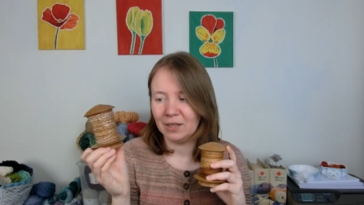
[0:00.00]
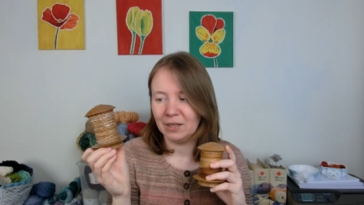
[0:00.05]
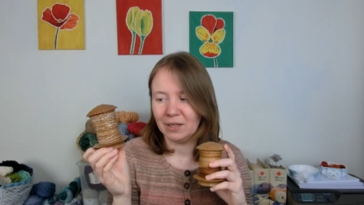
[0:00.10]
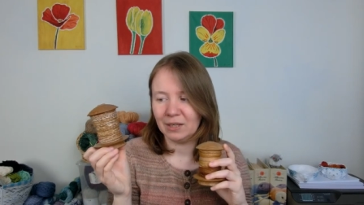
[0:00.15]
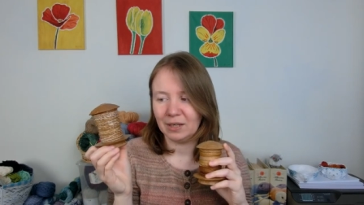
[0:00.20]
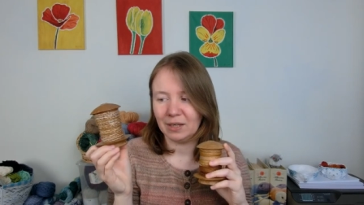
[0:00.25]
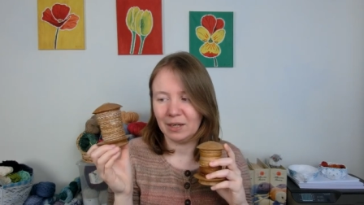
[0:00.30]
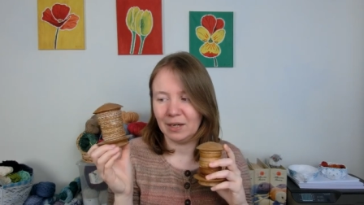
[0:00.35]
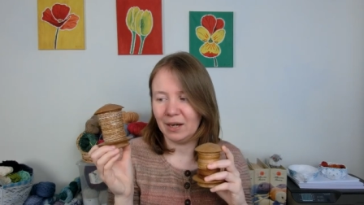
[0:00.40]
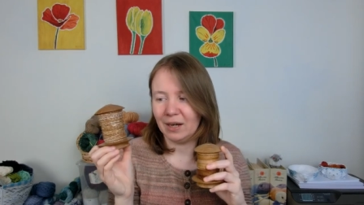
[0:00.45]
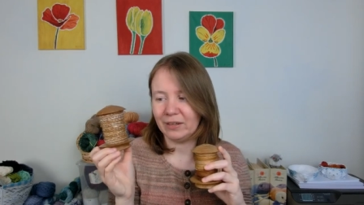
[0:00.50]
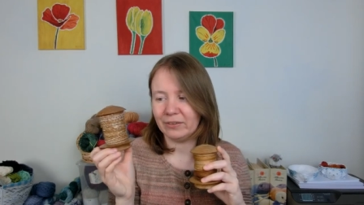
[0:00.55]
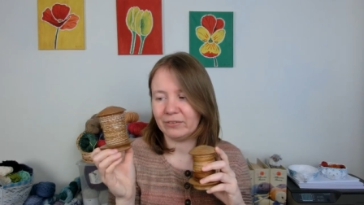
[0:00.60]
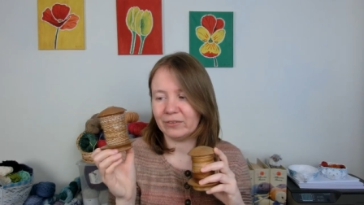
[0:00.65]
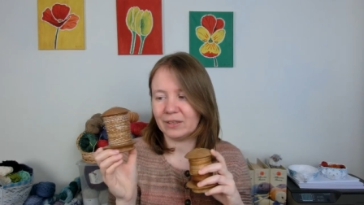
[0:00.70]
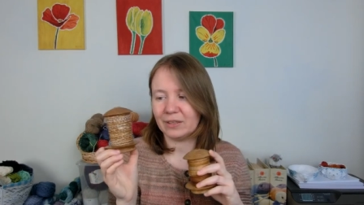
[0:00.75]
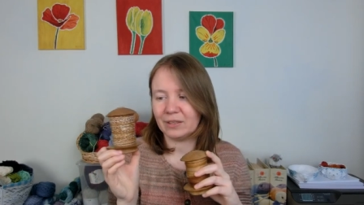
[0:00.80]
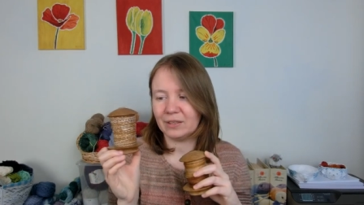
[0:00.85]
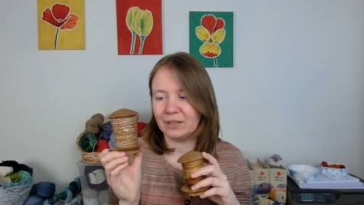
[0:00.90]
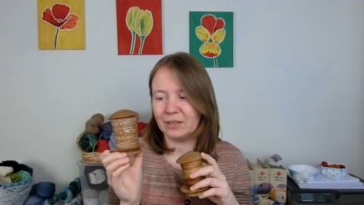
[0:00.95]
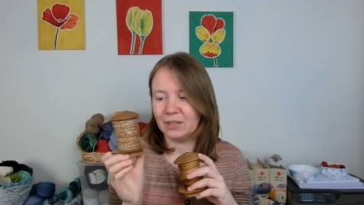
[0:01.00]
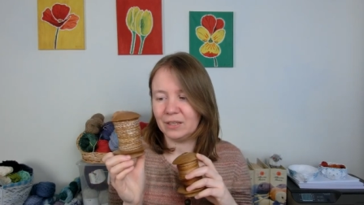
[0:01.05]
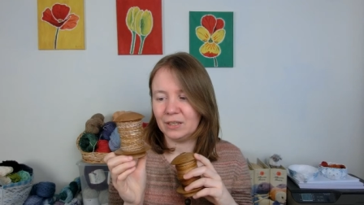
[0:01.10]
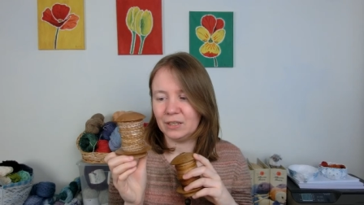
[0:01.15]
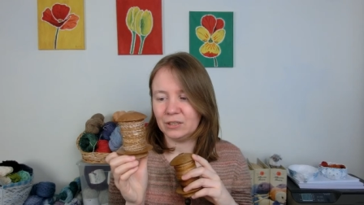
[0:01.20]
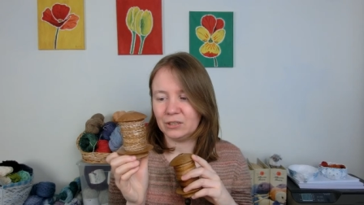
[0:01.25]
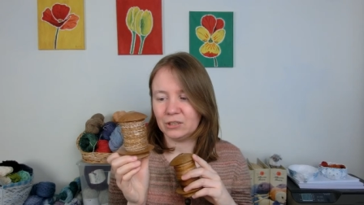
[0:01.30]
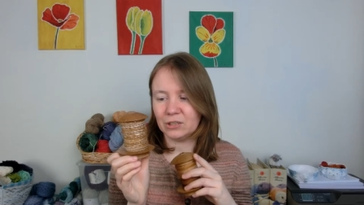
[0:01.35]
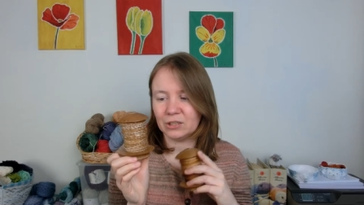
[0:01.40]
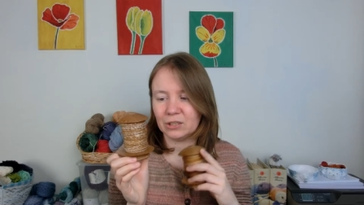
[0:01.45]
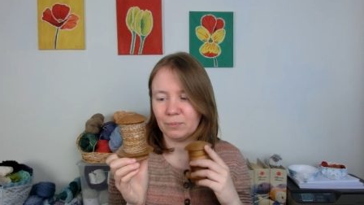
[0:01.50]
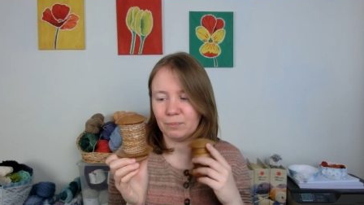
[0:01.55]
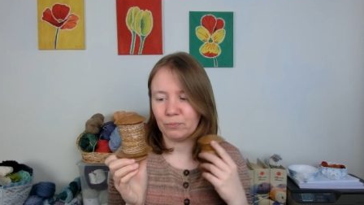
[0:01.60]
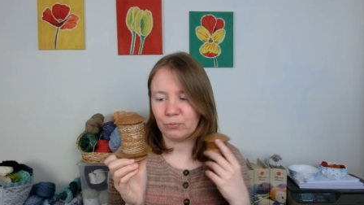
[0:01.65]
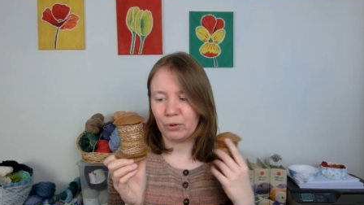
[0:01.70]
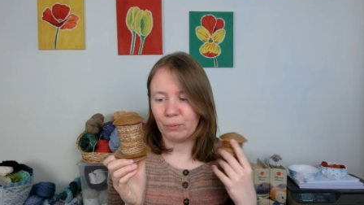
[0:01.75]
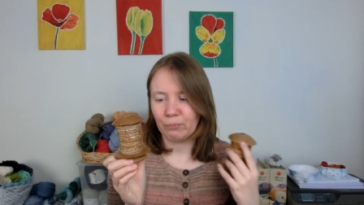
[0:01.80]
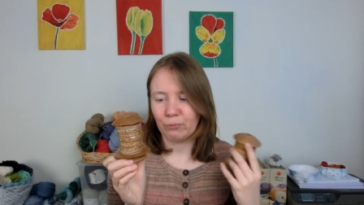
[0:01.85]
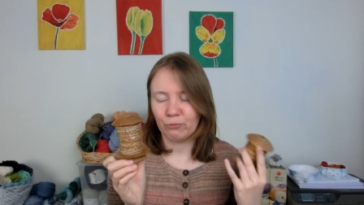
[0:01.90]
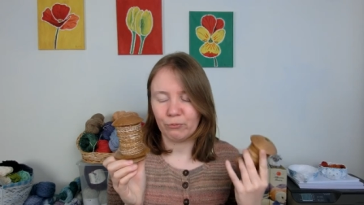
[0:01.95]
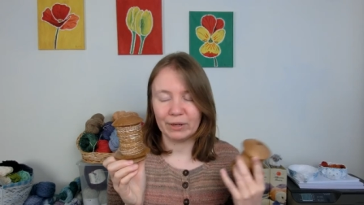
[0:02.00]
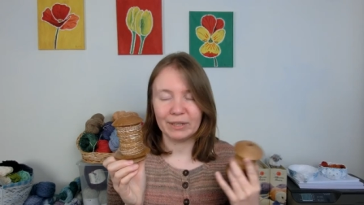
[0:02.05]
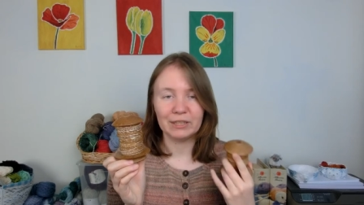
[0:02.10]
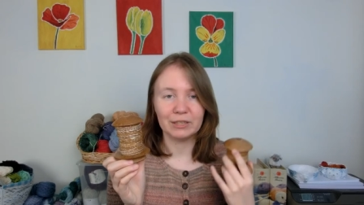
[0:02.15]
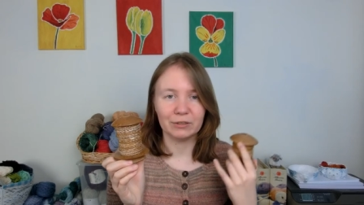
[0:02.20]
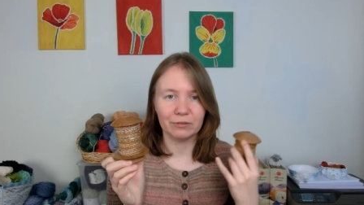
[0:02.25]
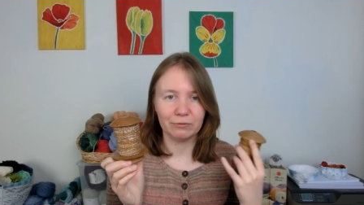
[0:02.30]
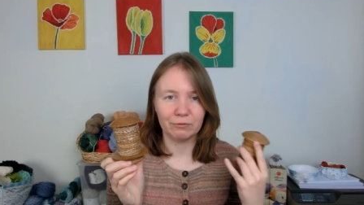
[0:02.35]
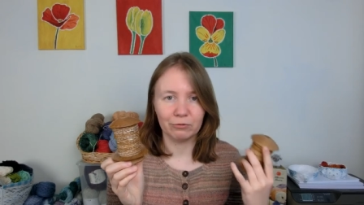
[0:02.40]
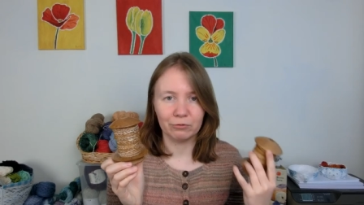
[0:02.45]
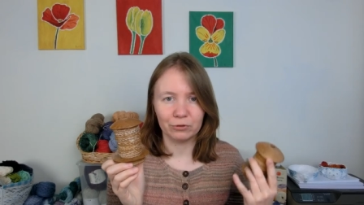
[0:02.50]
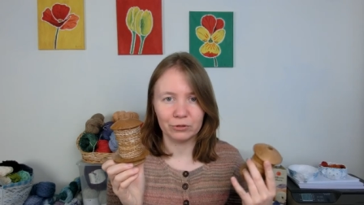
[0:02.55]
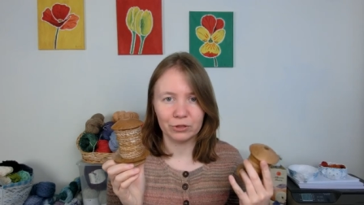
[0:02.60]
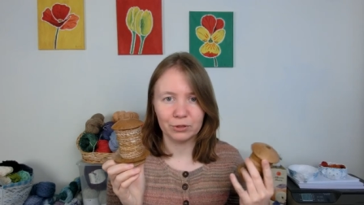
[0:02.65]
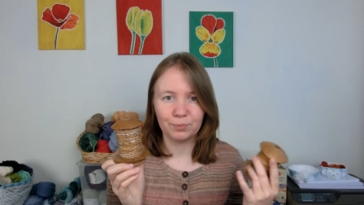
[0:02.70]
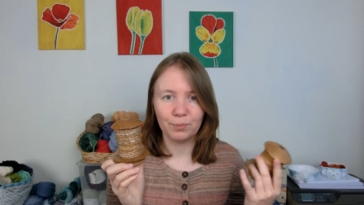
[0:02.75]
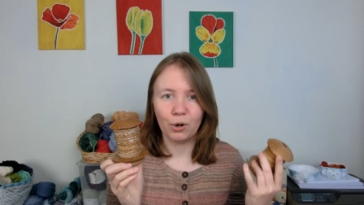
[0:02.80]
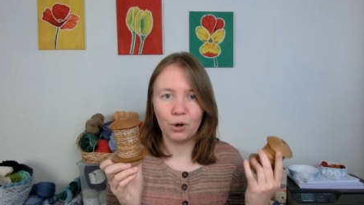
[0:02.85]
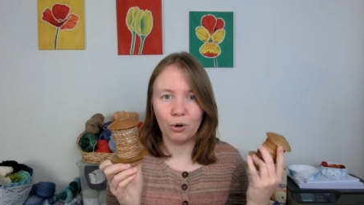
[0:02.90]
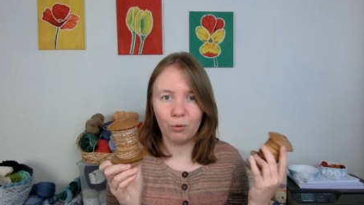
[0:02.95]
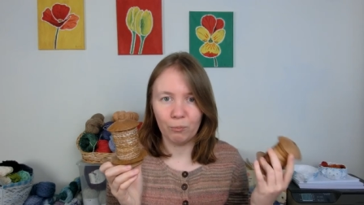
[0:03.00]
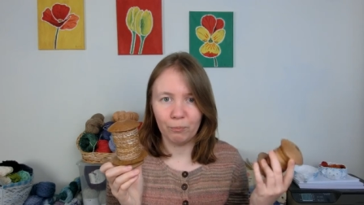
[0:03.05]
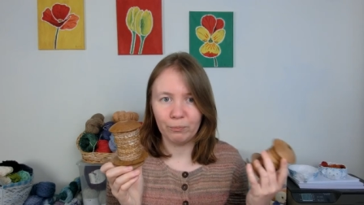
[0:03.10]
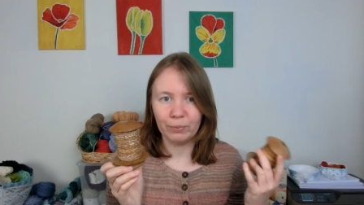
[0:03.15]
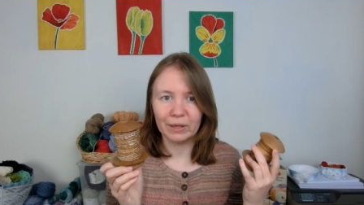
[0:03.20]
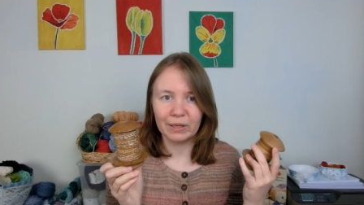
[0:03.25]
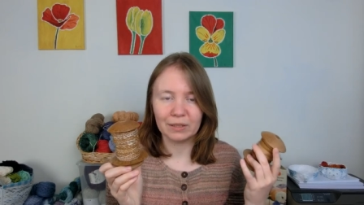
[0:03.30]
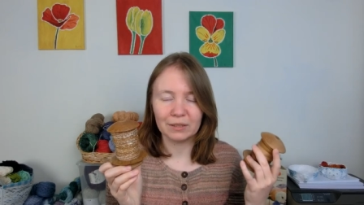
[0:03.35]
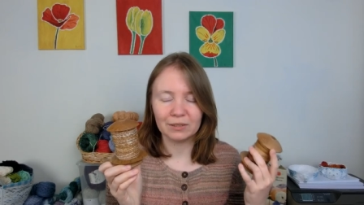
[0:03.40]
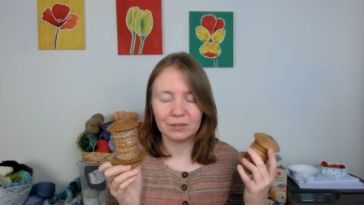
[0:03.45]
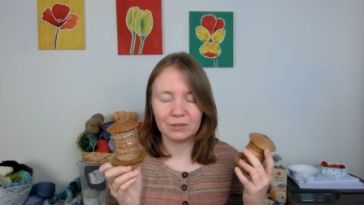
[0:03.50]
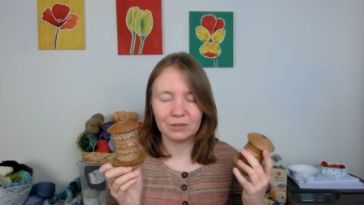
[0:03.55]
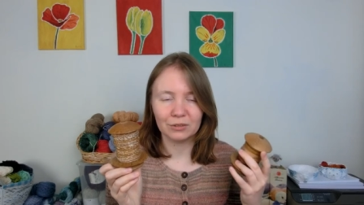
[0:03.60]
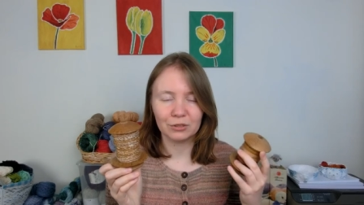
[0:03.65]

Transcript: uh, I think just a preparation for a small bit